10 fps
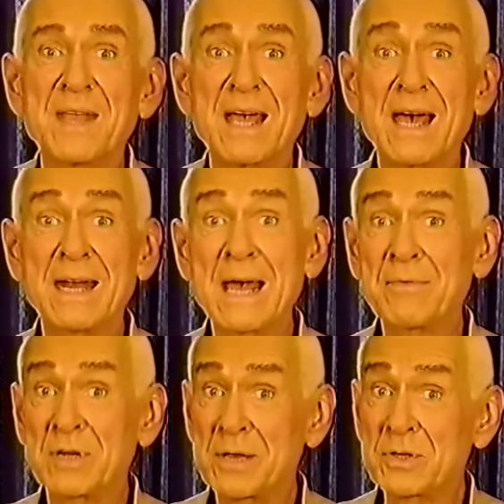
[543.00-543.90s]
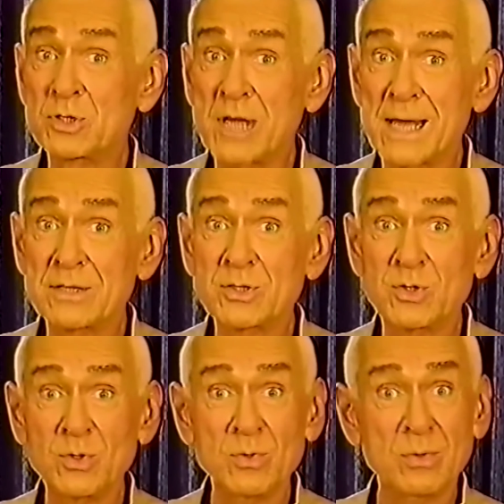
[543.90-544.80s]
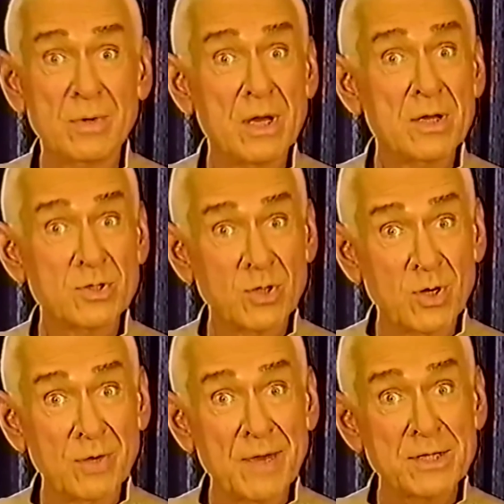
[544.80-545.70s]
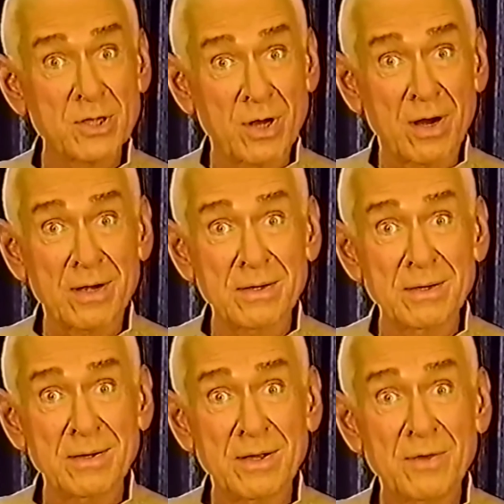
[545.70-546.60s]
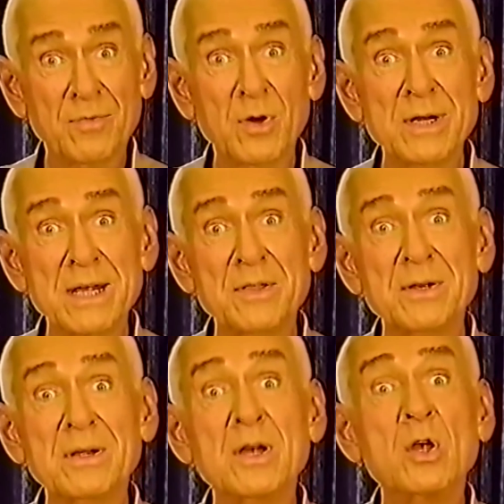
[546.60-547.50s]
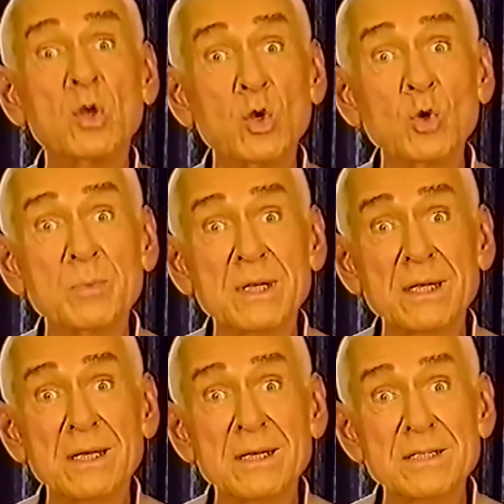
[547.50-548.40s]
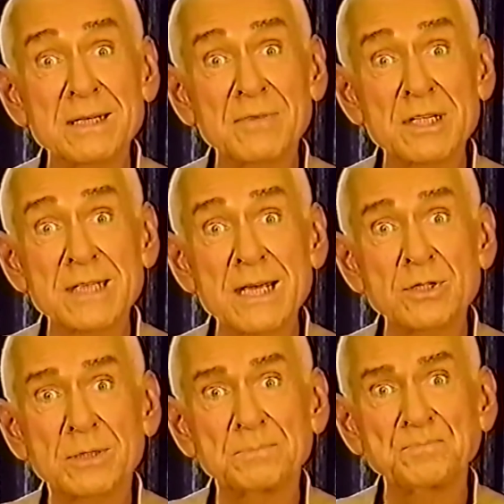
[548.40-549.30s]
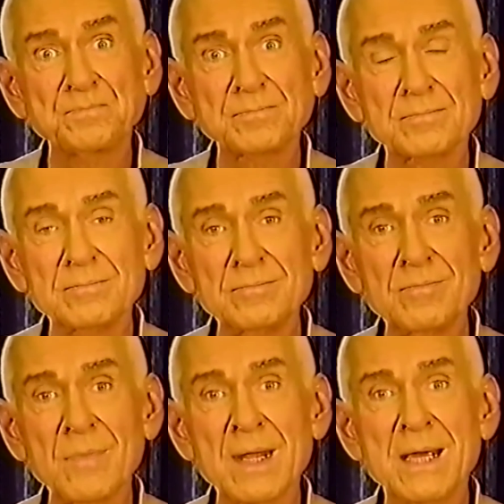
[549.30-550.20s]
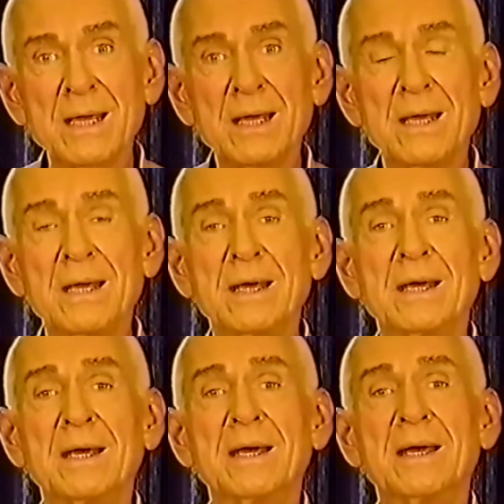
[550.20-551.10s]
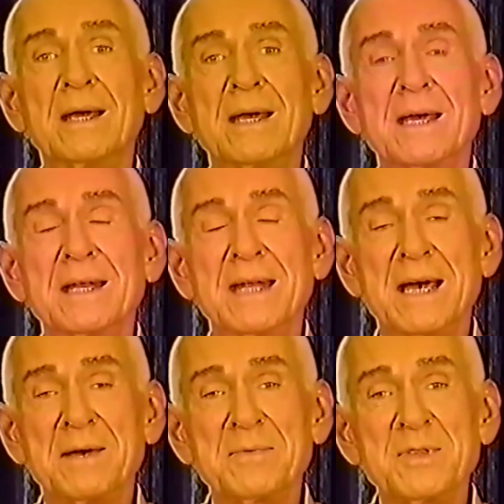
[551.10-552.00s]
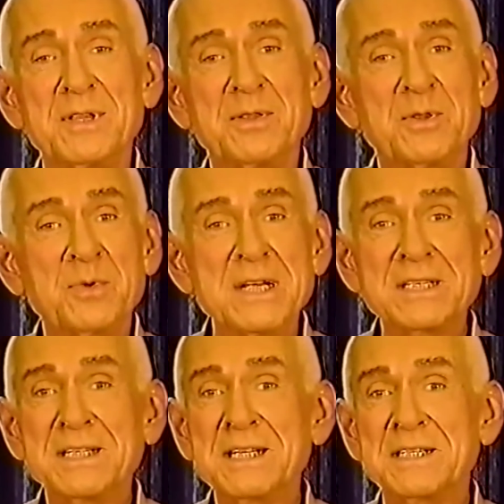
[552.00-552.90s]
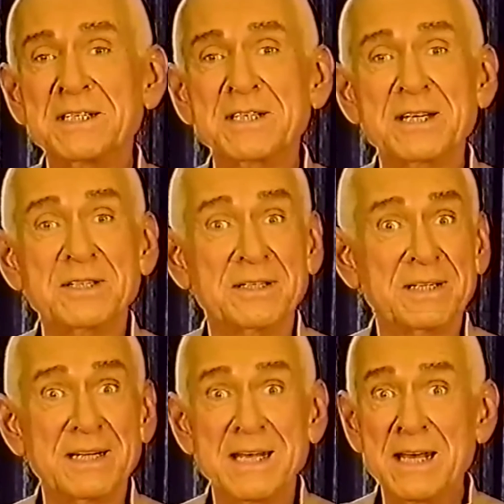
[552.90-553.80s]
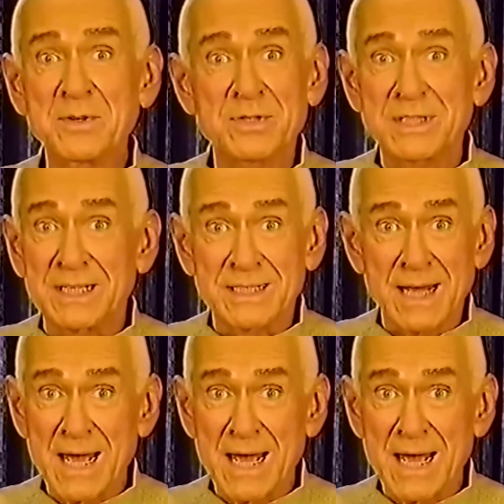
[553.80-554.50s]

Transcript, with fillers: would leave their bodies and ascend to the spacecraft, being spared of the destruction of Earth. The group then rented a mansion in San Diego to commit their mass suicide.